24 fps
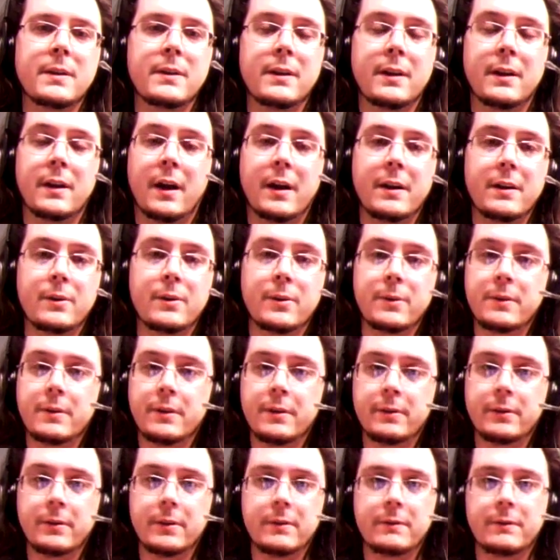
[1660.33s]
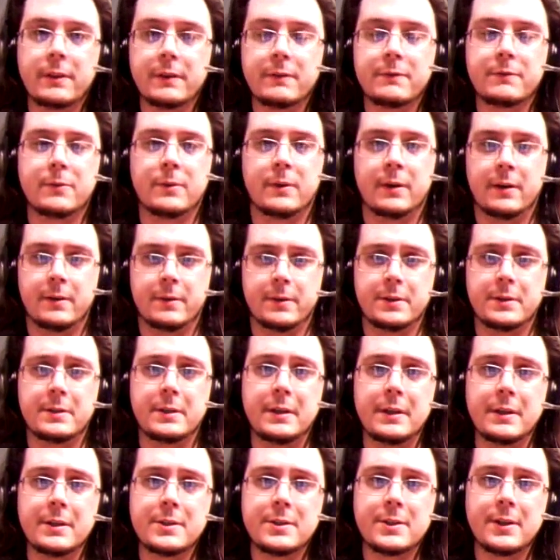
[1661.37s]
I, I know they're only like four
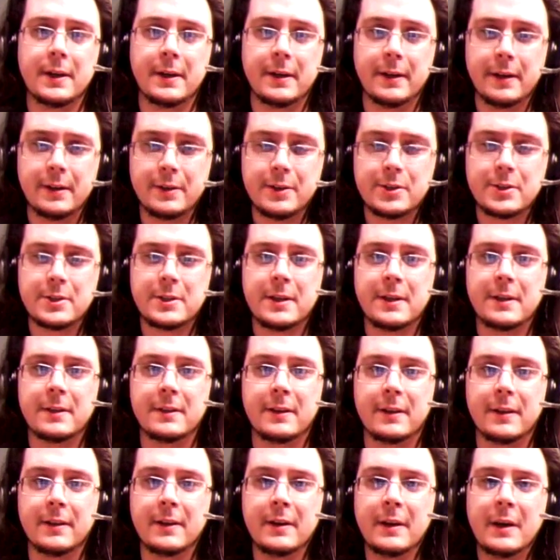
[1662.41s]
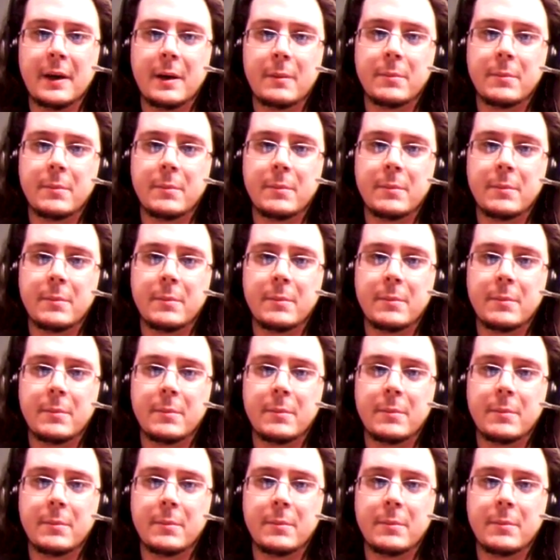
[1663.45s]
hours each, and I understand that,